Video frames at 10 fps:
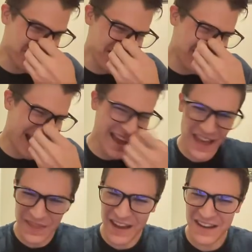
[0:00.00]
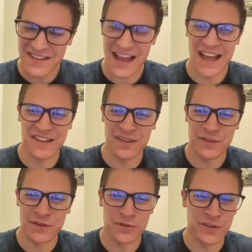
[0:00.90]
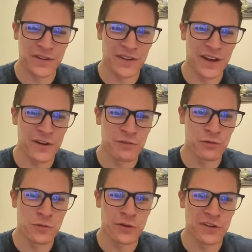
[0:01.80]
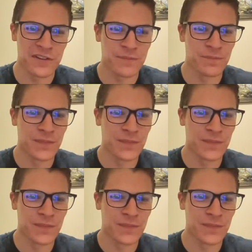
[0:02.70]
Does he die? I thought he dies in the 3rd one, or I heard rumors.